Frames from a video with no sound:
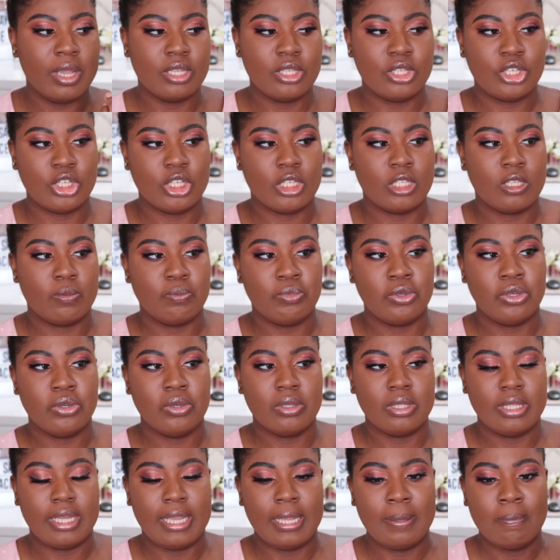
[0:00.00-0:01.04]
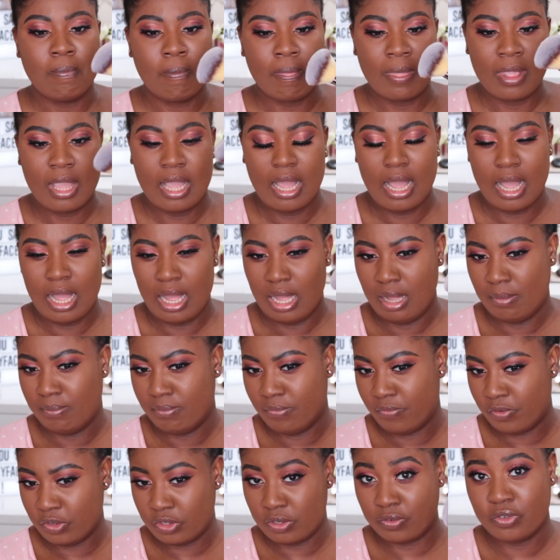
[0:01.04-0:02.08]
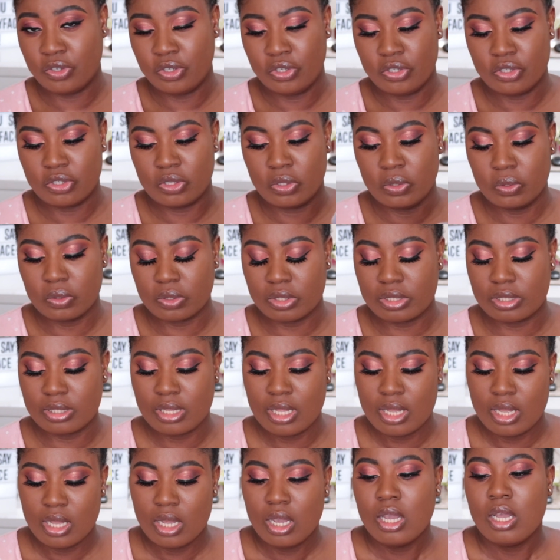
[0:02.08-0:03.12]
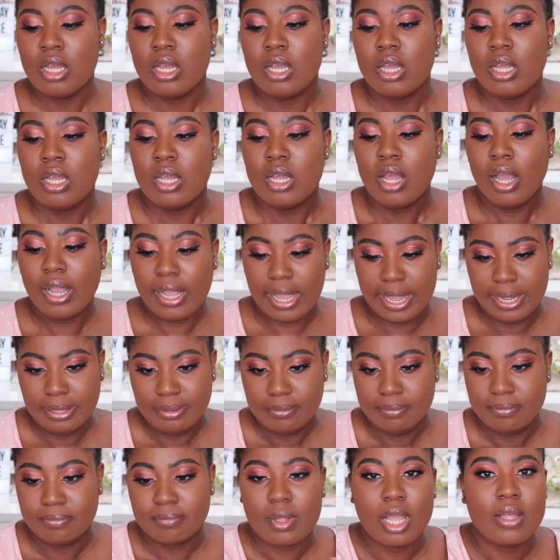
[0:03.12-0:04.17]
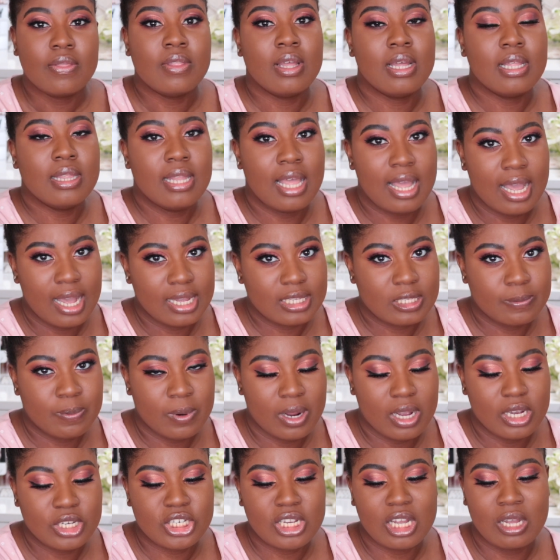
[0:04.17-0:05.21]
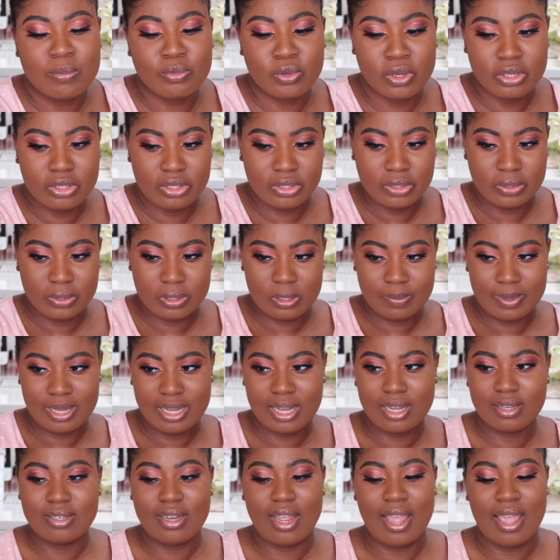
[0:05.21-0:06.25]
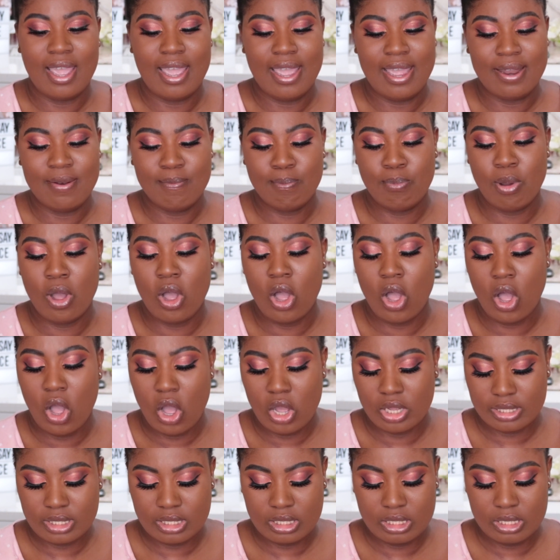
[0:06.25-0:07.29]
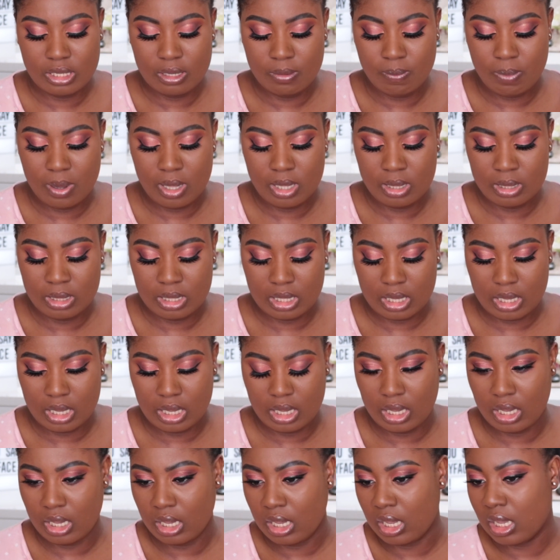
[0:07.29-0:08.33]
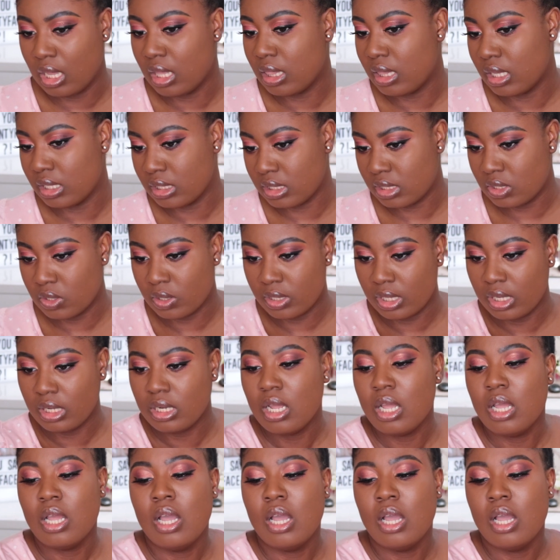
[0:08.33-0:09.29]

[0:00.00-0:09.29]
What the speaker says: it's just purely for diffused looks. Okay, the last brush I'm going to talk about, and possibly, that's not it,